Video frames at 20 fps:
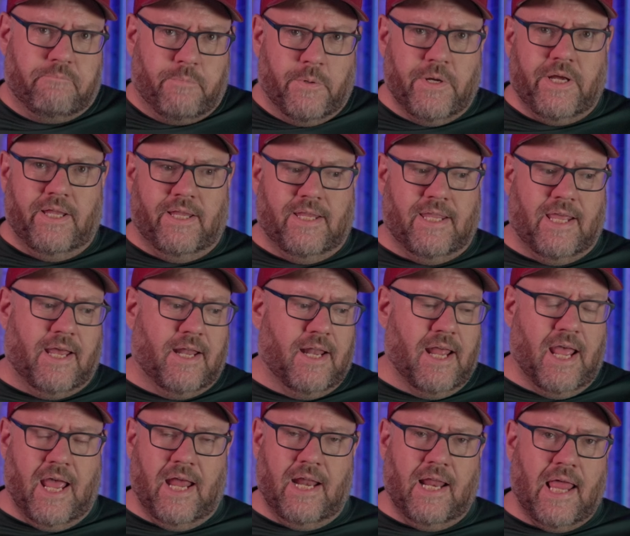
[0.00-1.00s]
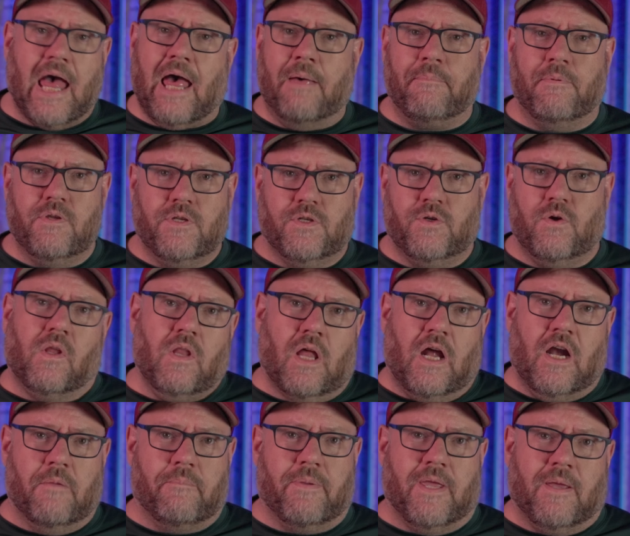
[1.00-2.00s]
But it did. And it happens to a
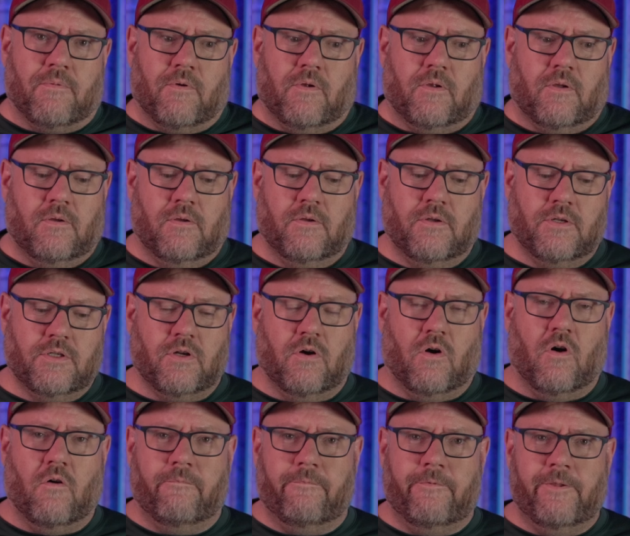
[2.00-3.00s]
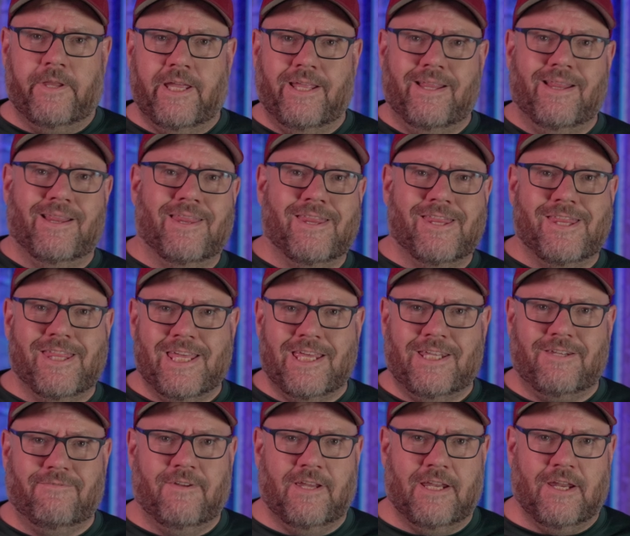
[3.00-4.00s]
lot of people. So hopefully
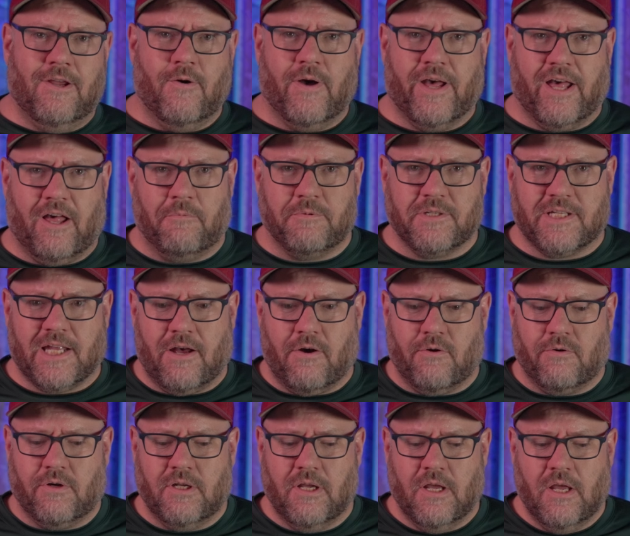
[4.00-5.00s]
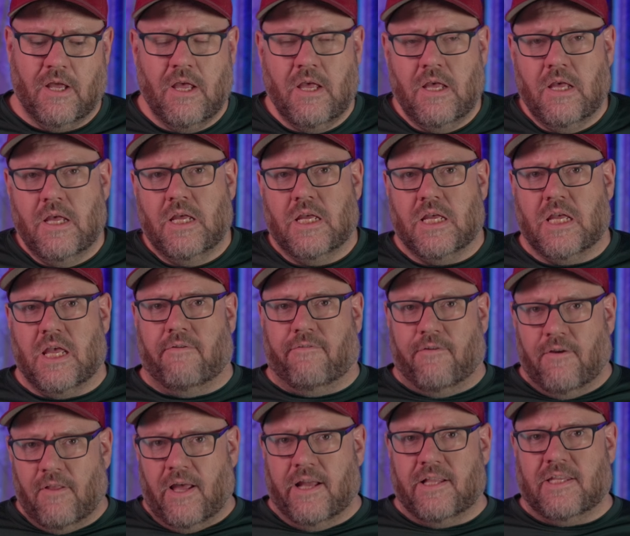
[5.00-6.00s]
this video helps out.
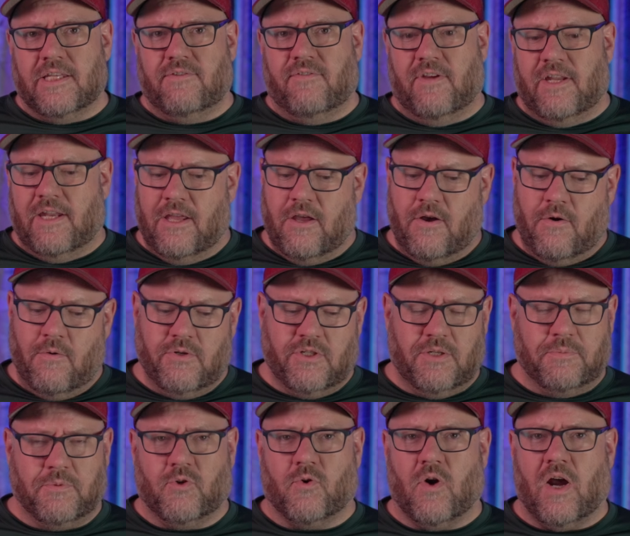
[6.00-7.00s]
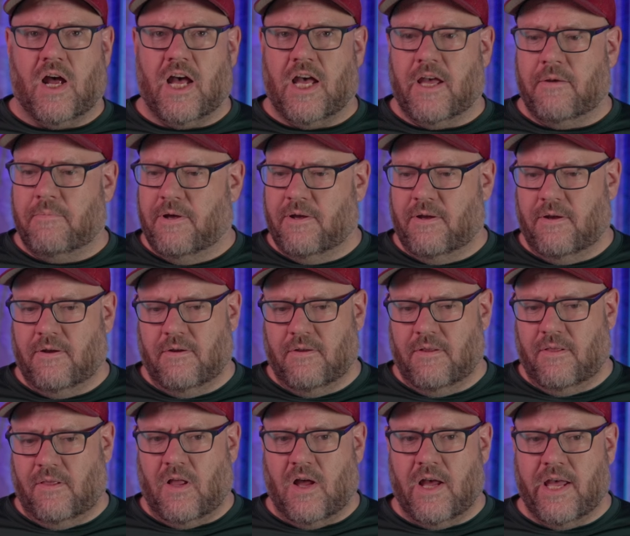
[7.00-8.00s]
If you like this video, subscribe,
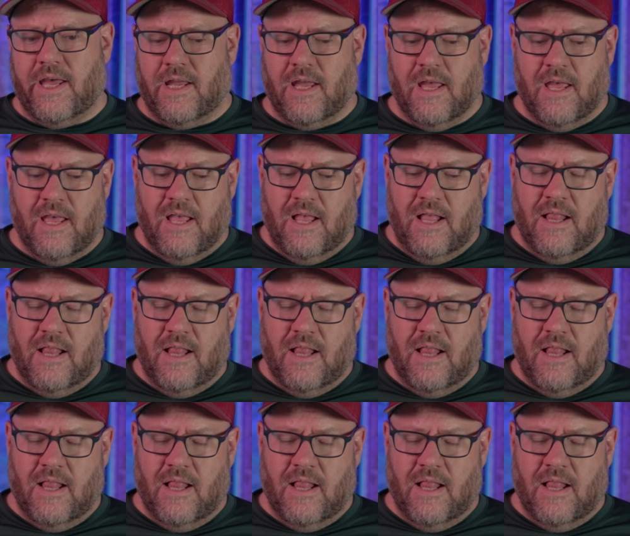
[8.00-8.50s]
like,